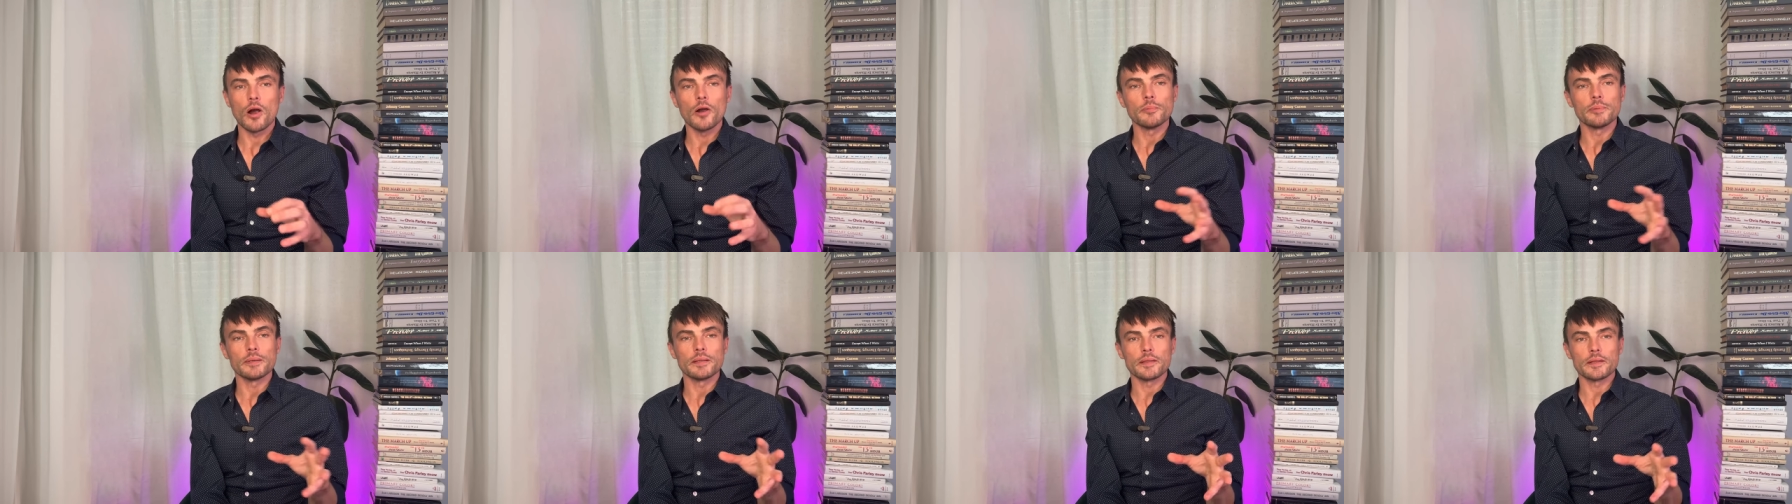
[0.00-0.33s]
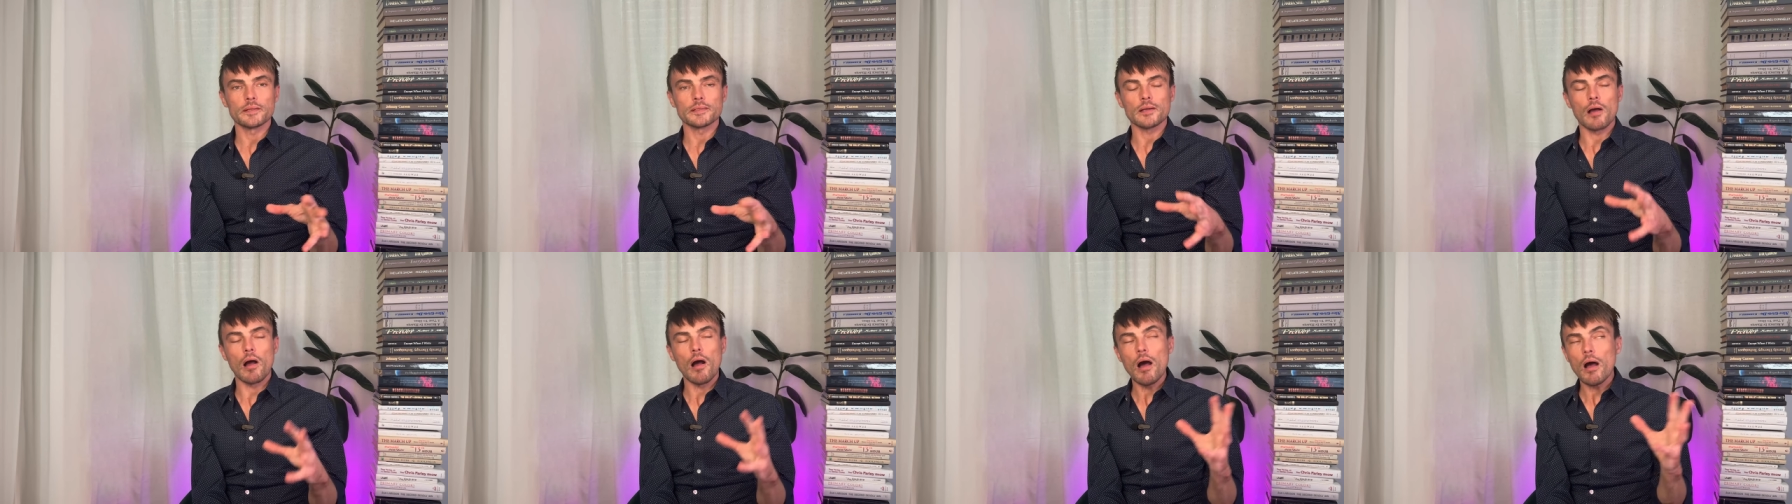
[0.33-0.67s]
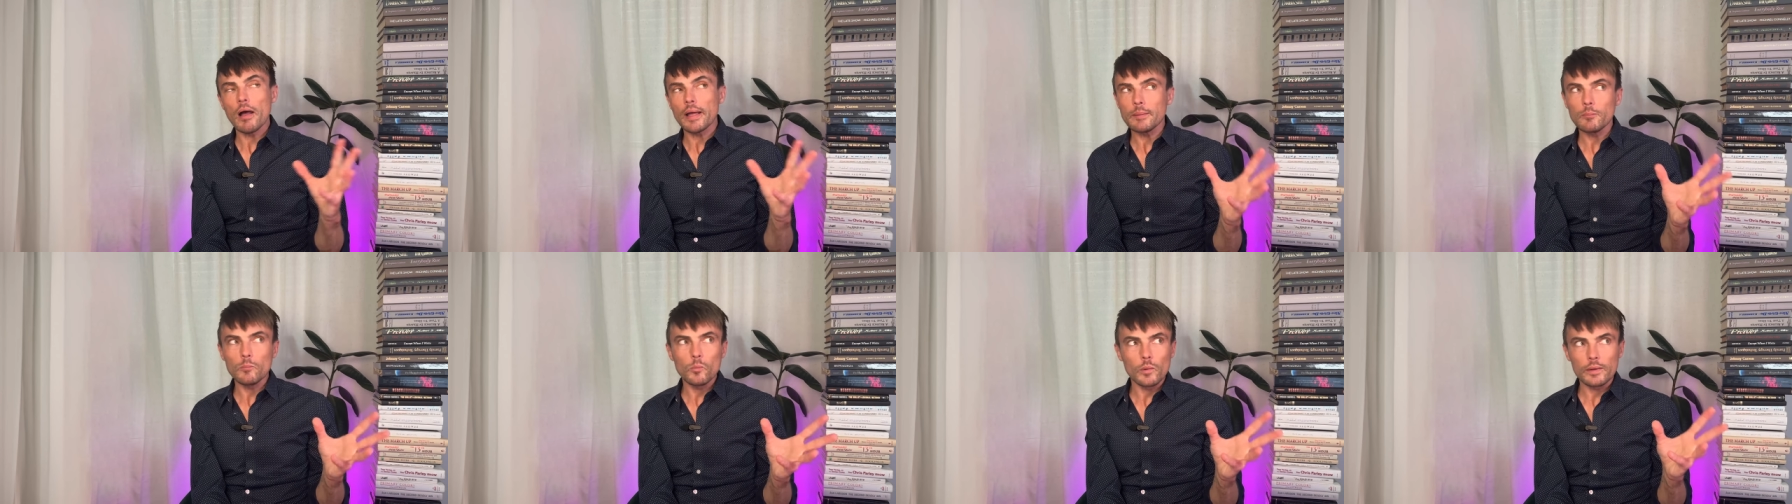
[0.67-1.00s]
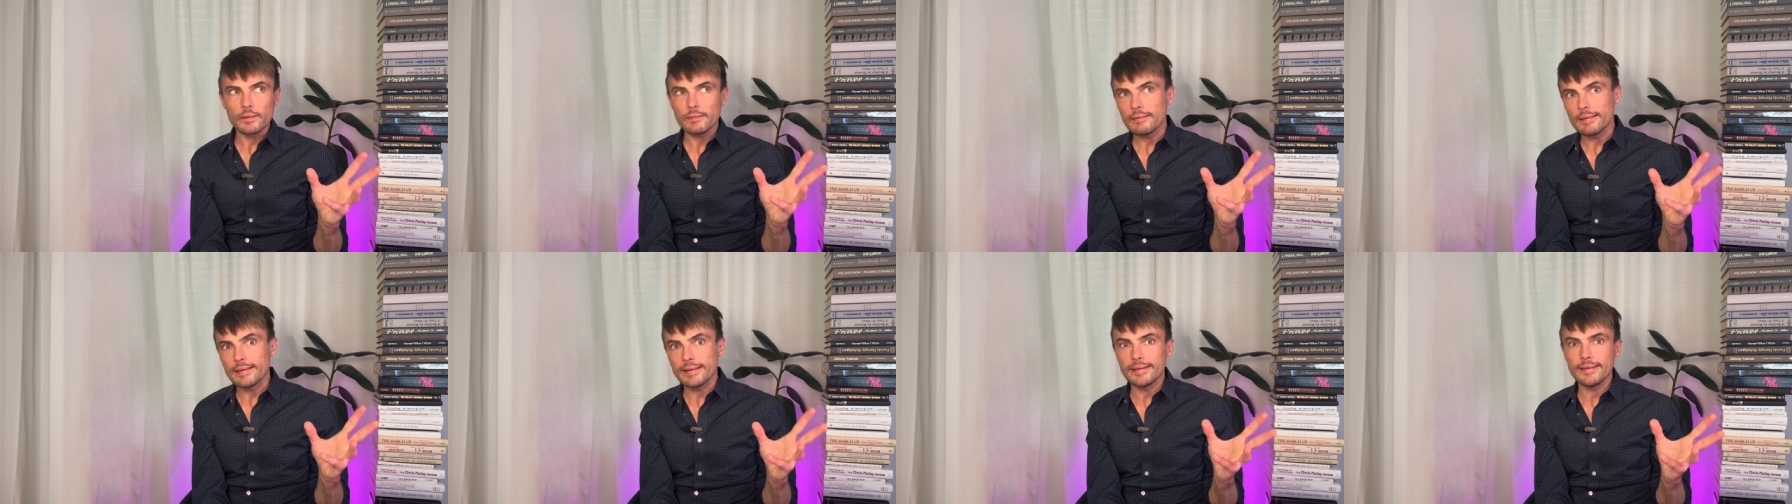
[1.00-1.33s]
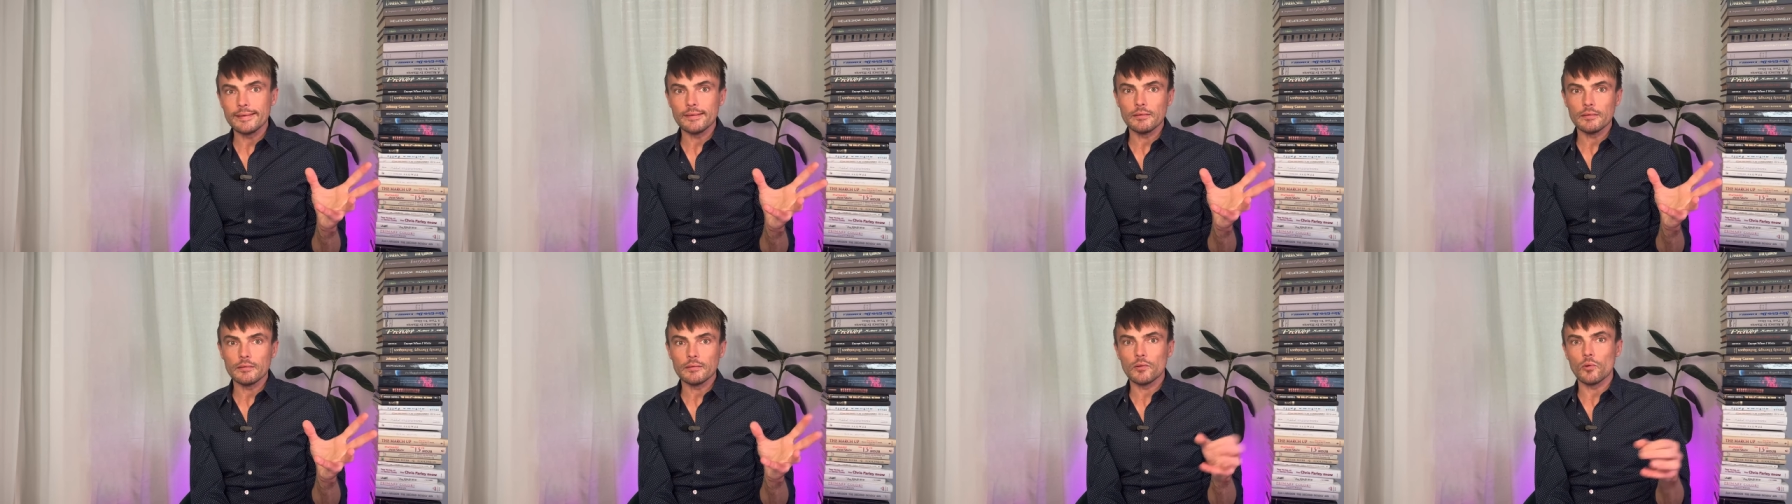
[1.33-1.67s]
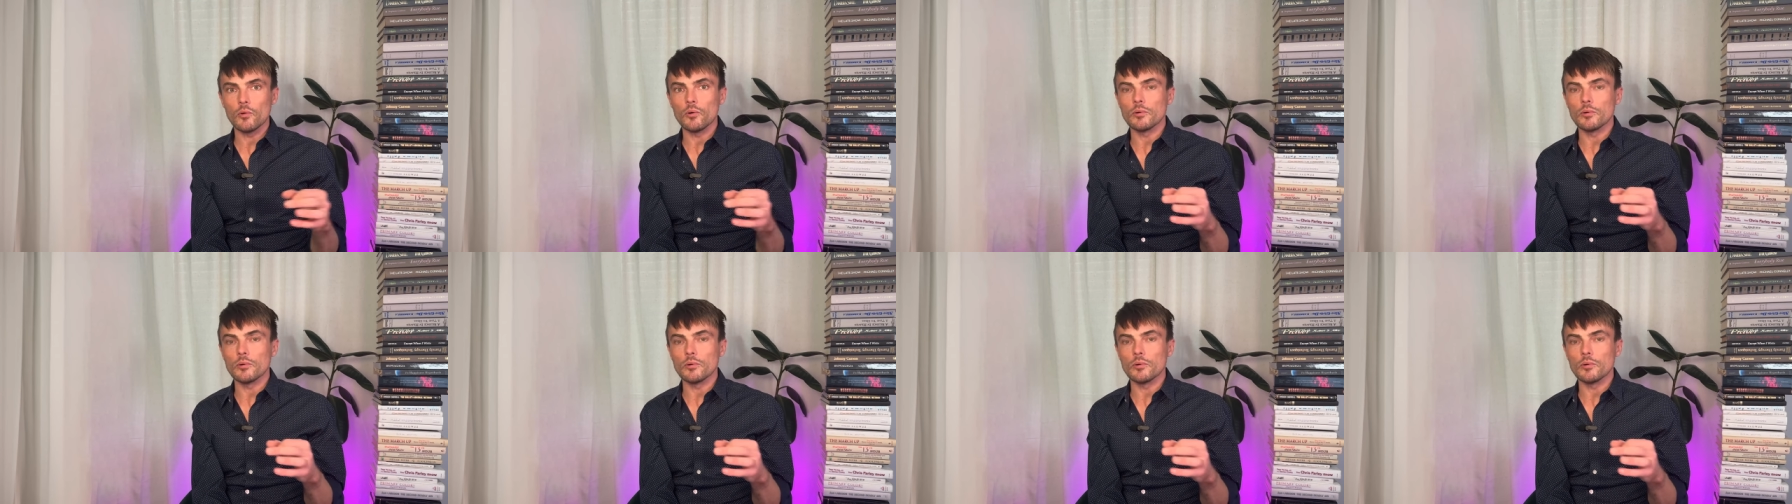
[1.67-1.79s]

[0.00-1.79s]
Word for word: hoping that time will heal